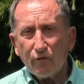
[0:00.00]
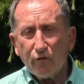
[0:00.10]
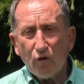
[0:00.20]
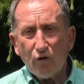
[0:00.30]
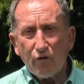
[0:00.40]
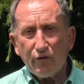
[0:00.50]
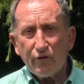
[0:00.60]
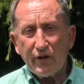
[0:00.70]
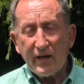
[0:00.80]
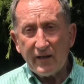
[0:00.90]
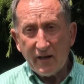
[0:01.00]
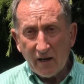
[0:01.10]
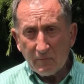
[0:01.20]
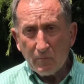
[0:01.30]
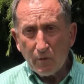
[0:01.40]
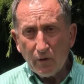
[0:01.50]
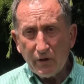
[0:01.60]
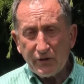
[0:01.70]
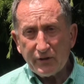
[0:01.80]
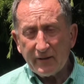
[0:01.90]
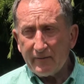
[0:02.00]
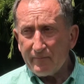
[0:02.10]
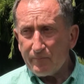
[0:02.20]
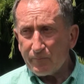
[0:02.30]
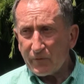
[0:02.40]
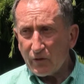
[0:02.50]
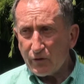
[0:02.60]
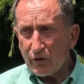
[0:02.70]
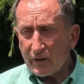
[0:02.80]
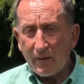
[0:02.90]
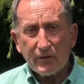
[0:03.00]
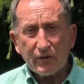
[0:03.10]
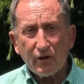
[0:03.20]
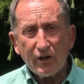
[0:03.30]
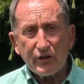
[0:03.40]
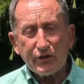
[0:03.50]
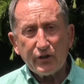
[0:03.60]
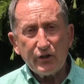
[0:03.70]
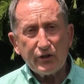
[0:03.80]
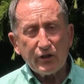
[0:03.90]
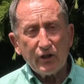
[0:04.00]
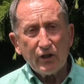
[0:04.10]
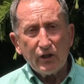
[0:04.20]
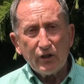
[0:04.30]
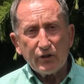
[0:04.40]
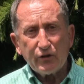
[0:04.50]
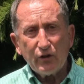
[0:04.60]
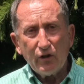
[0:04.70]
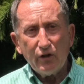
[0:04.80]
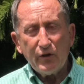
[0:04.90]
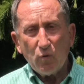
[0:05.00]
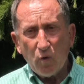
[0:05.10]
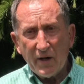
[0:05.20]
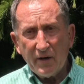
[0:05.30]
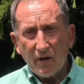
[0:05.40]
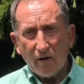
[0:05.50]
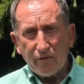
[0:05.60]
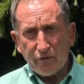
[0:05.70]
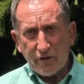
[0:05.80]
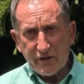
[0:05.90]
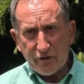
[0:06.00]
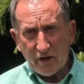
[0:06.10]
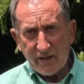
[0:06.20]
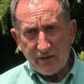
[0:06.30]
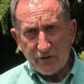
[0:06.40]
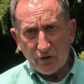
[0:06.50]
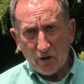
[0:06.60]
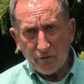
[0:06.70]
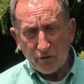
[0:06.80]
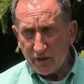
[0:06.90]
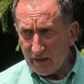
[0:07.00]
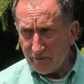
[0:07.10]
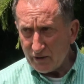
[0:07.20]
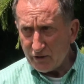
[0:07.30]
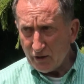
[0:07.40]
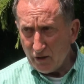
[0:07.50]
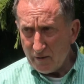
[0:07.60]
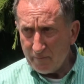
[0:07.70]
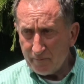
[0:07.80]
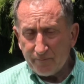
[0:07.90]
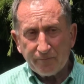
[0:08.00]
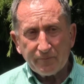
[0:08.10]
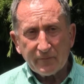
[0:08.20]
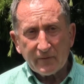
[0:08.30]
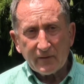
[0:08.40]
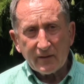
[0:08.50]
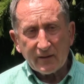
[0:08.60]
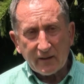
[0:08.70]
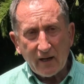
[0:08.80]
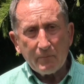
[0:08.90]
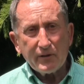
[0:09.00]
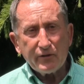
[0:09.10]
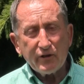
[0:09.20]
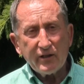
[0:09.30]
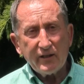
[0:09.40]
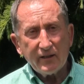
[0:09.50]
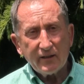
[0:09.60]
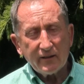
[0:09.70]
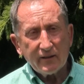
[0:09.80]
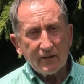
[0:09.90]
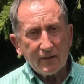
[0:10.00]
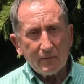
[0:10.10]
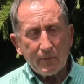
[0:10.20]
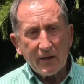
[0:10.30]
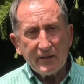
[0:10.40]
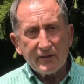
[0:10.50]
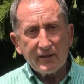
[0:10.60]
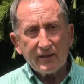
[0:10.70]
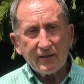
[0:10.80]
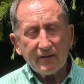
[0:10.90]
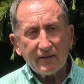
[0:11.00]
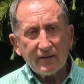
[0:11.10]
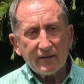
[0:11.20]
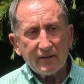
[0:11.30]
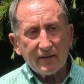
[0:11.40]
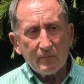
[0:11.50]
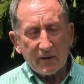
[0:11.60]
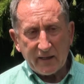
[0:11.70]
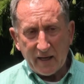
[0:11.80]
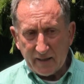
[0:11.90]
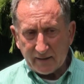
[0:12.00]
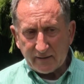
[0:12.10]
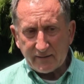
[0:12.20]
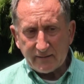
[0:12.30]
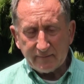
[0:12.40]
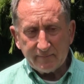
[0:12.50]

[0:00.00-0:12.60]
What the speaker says: for their young boys to come to Christchurch to learn one of three trades offering at the time: carpentry, painting, mechanics.